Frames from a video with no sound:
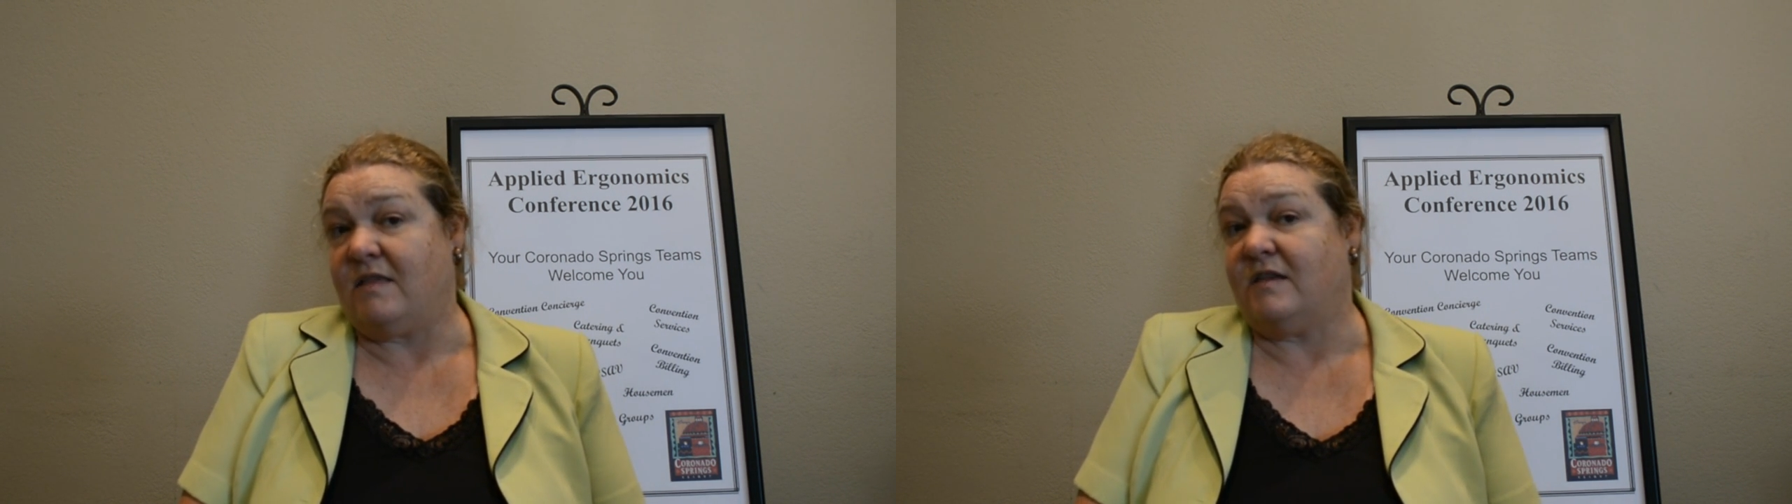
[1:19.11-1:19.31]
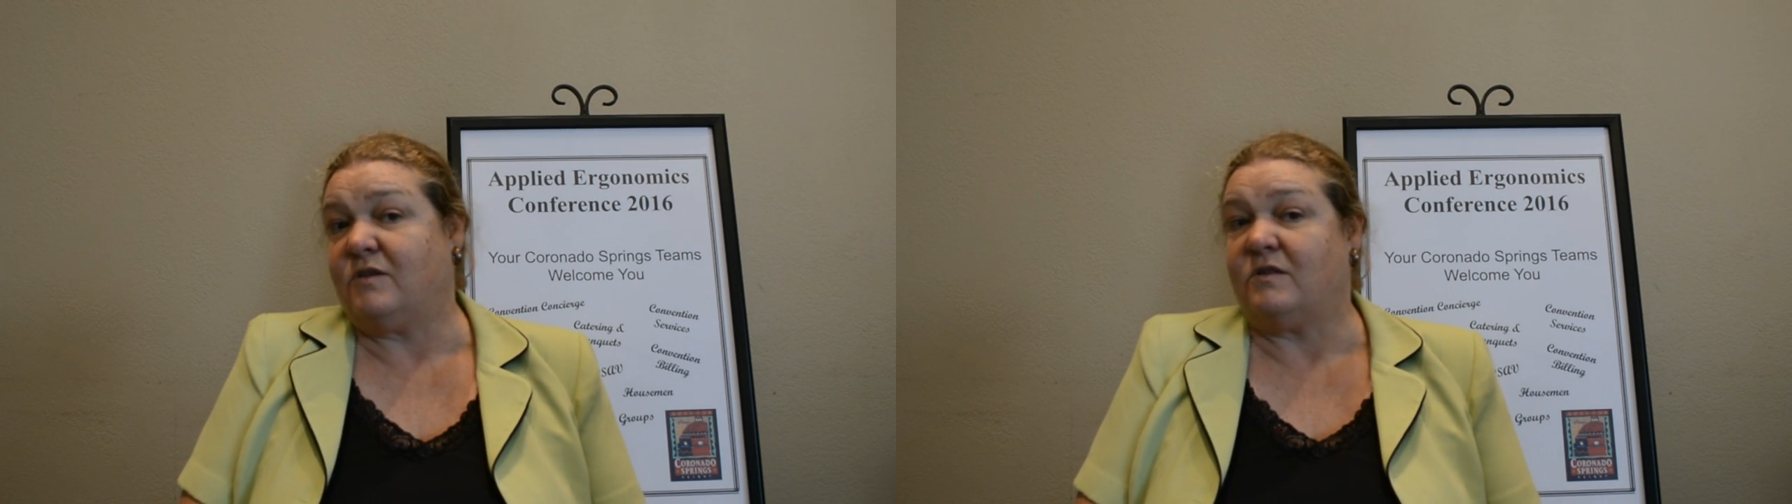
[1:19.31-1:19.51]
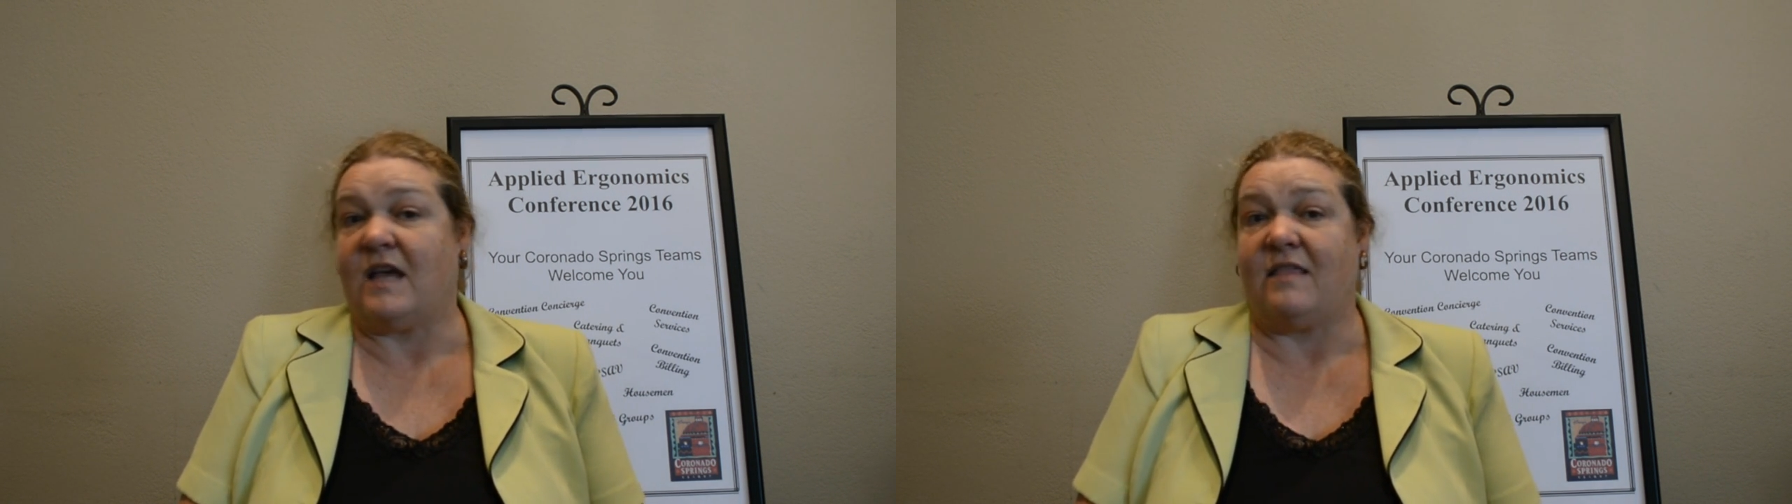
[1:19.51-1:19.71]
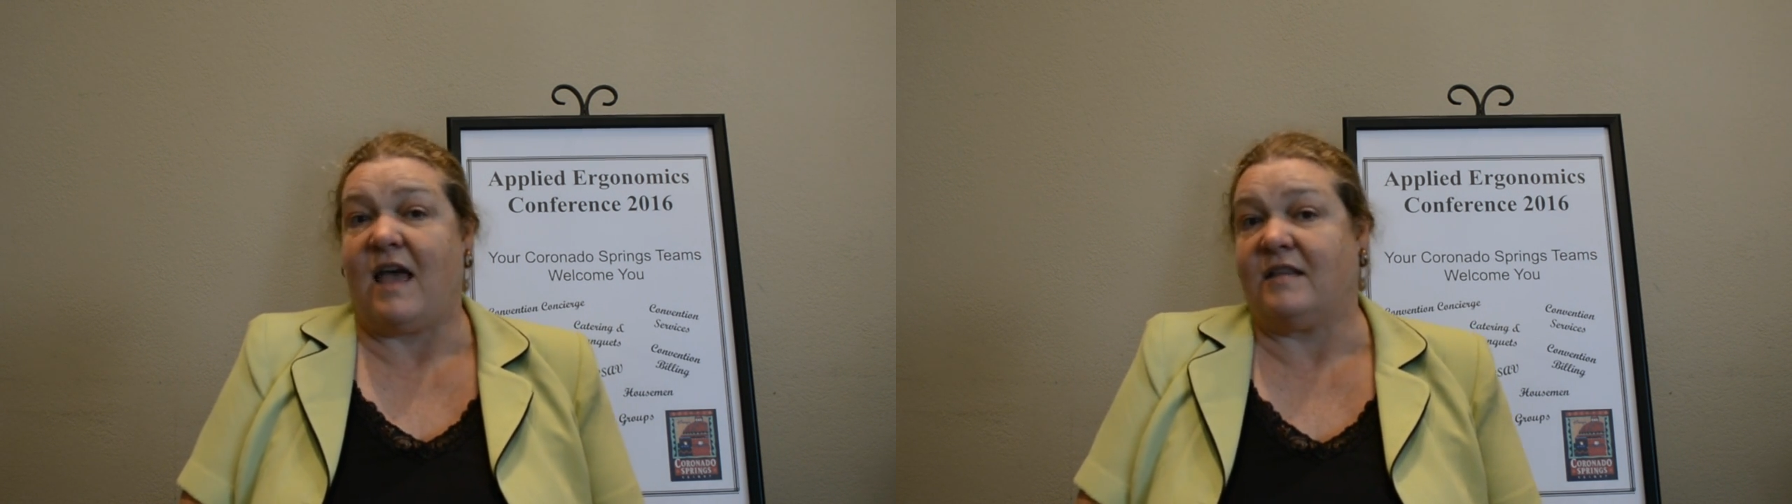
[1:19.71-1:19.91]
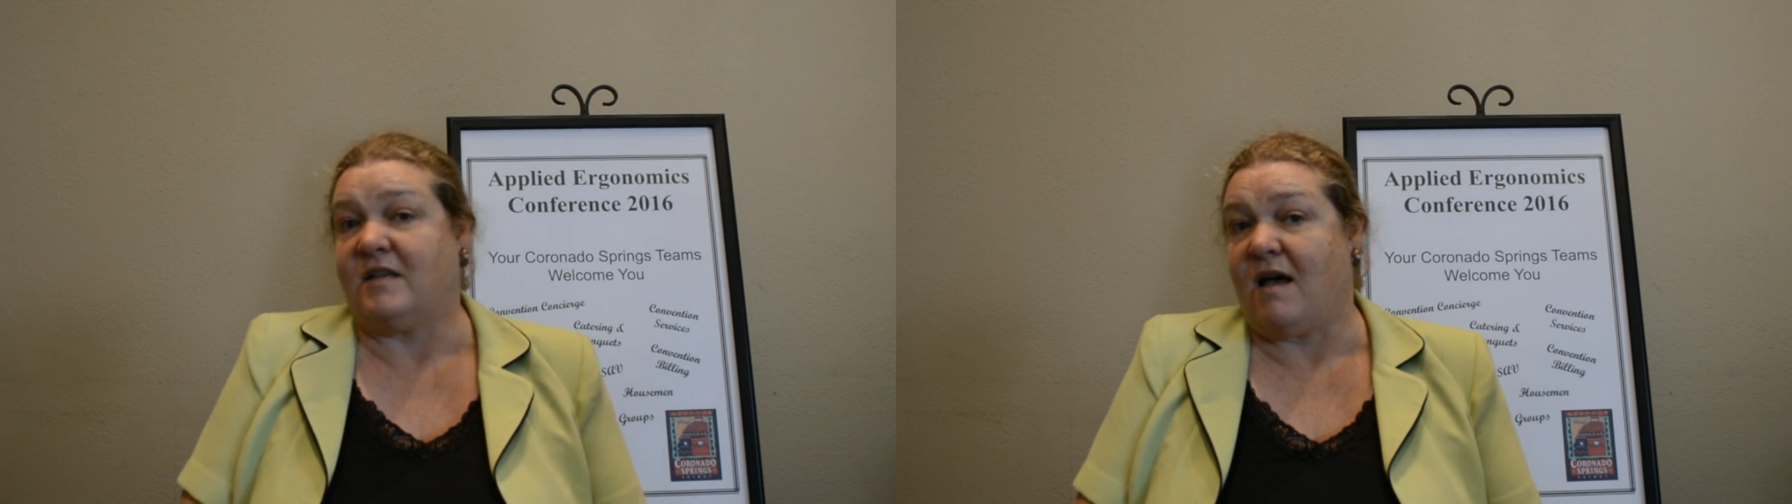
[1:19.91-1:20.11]
And this was at
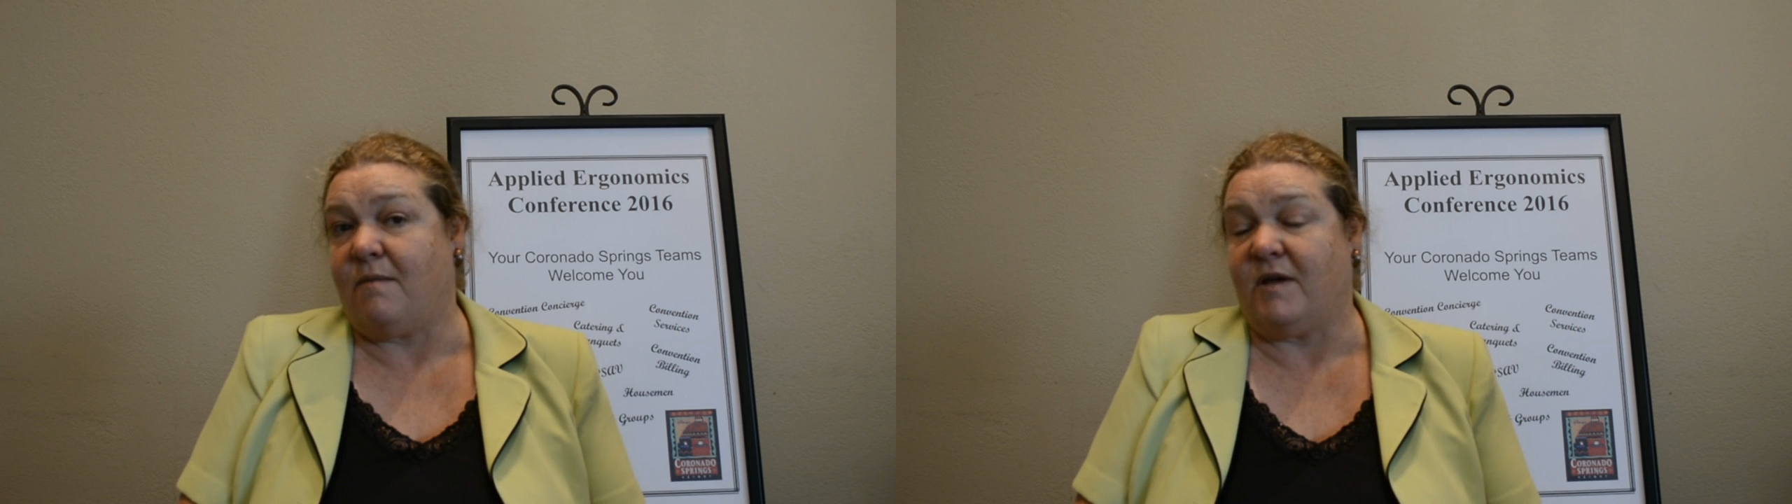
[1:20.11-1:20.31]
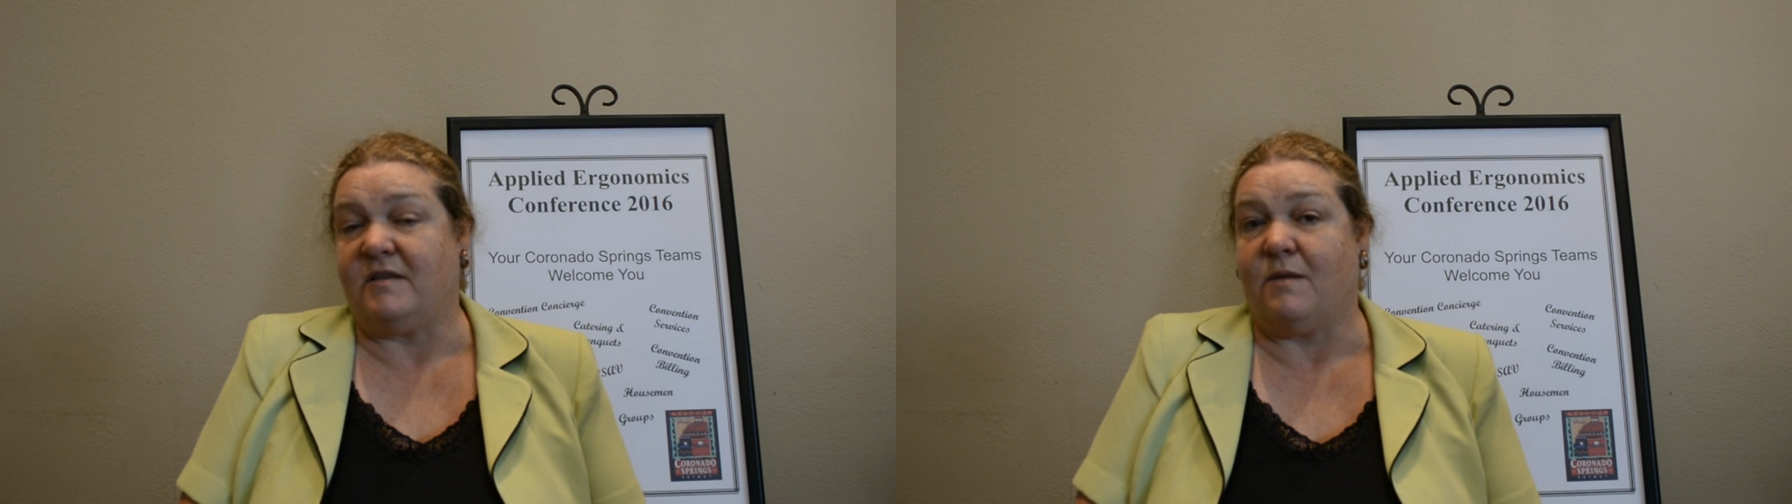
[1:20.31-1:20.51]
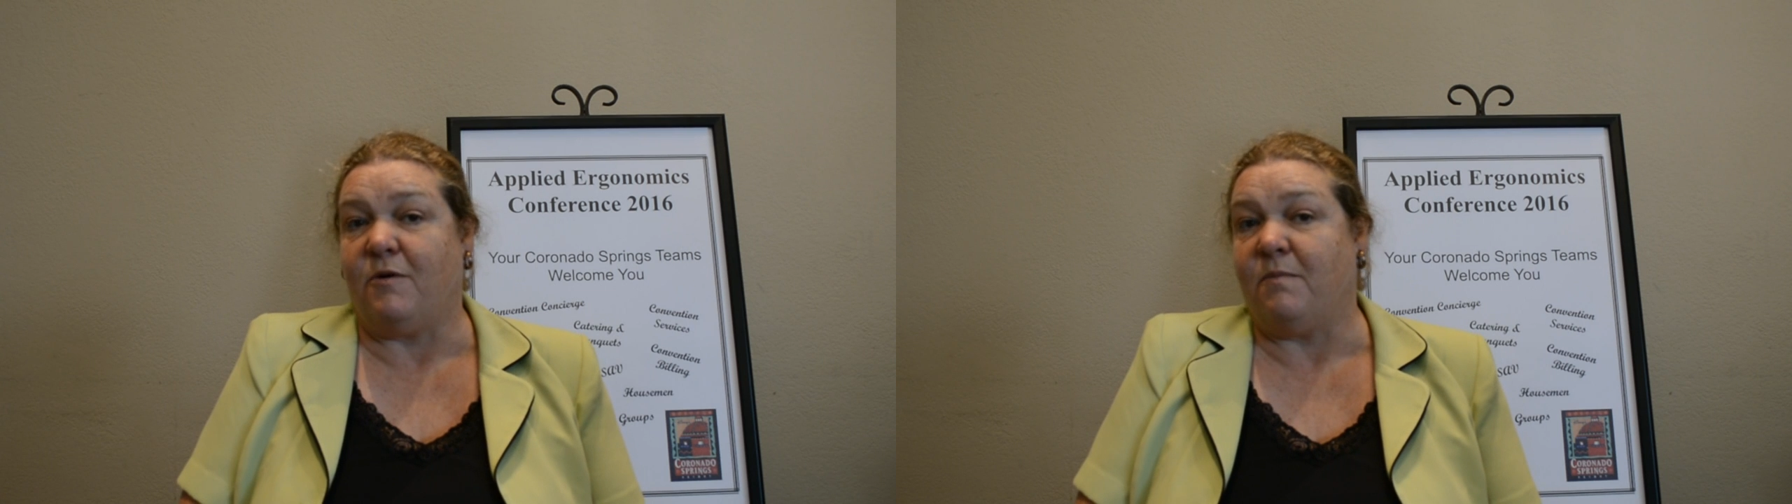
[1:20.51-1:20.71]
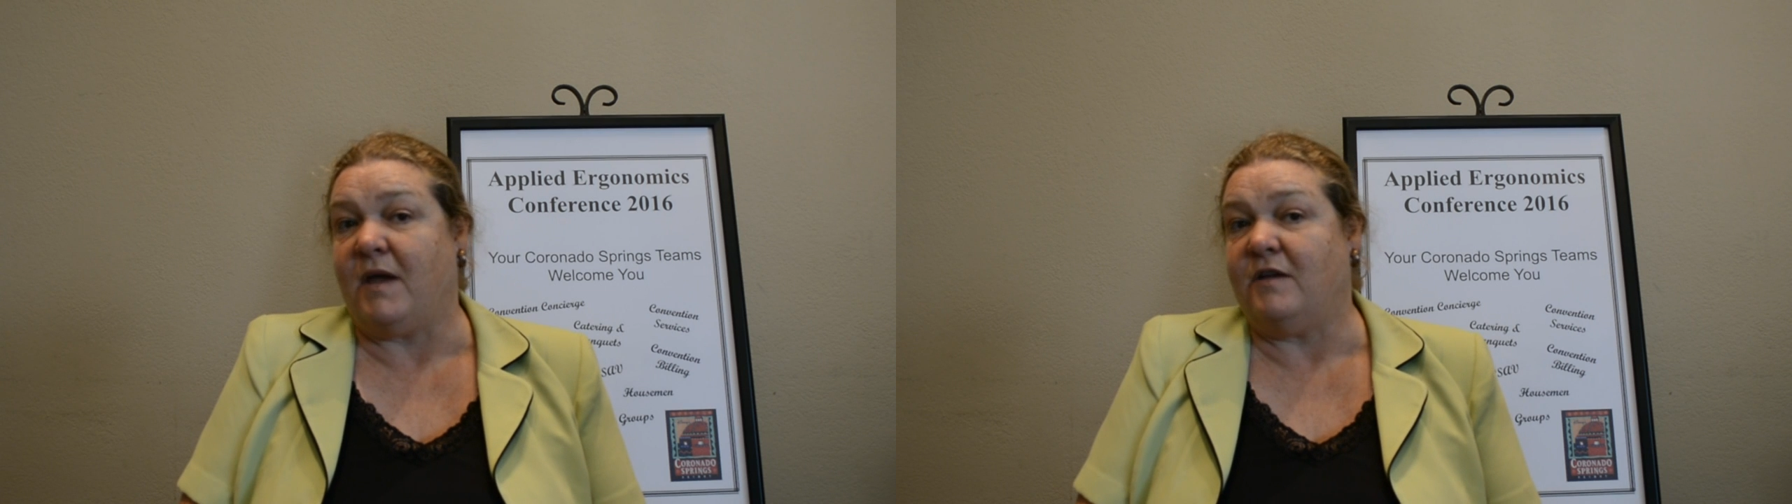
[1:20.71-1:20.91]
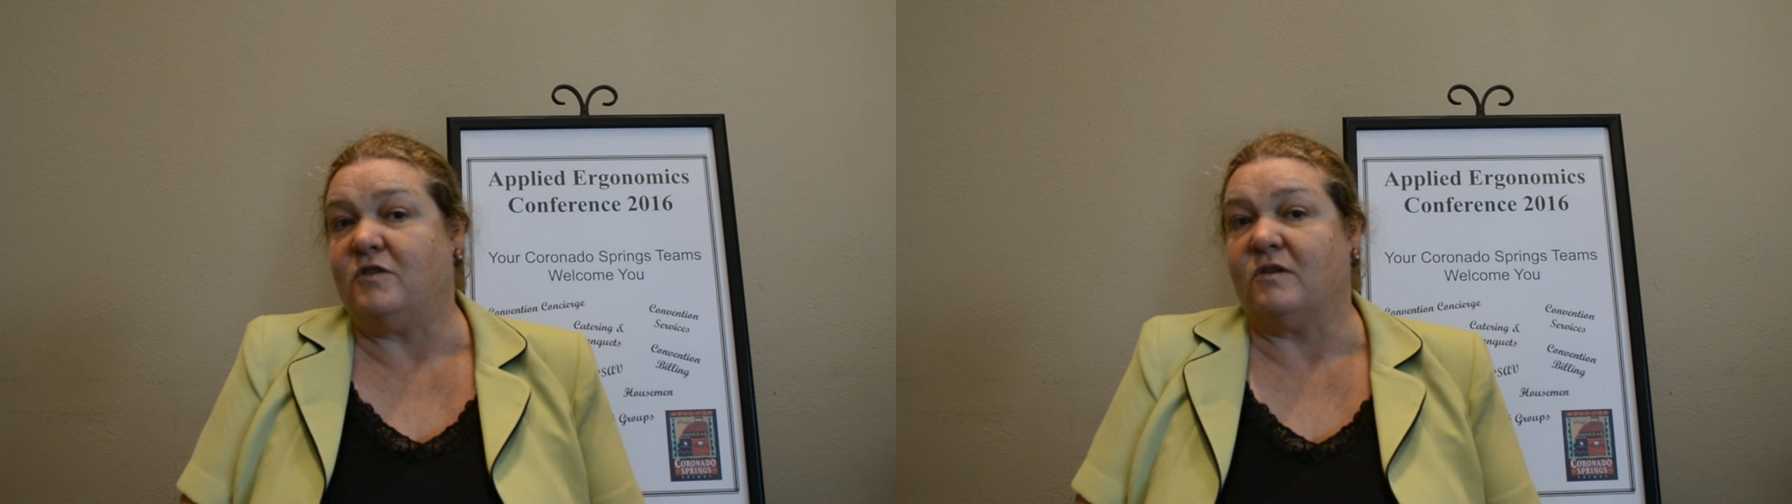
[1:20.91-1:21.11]
that time I double
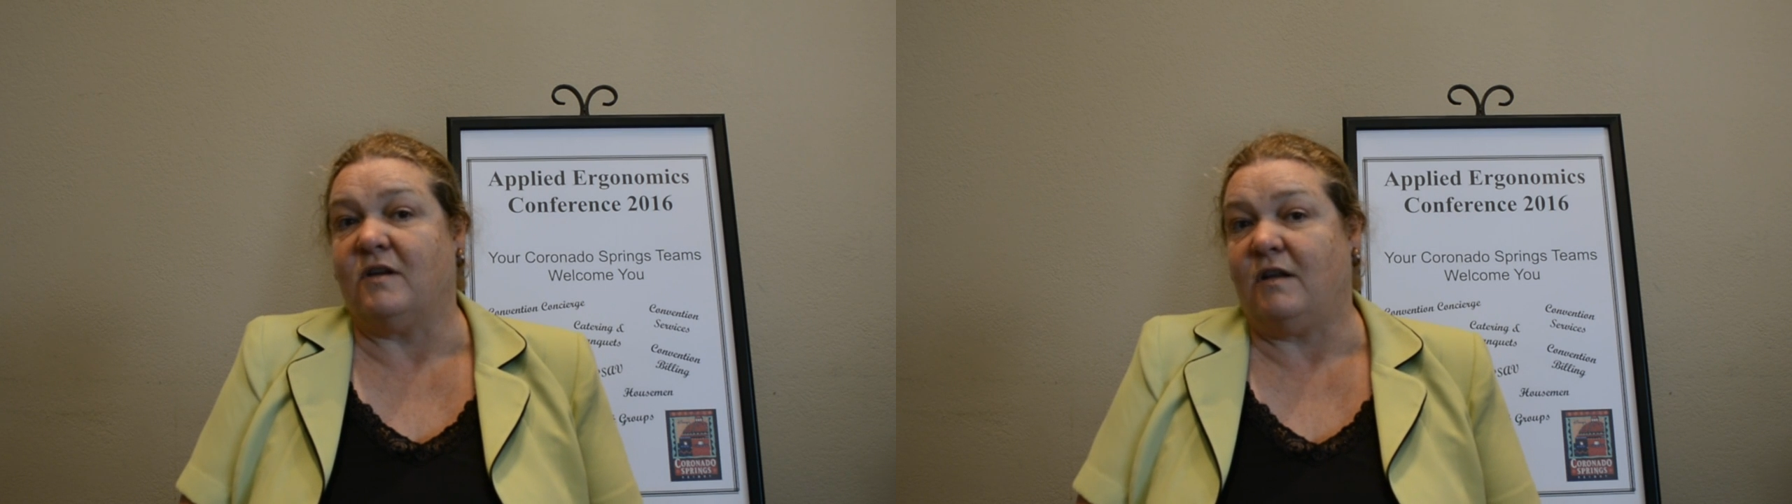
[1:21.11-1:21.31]
majored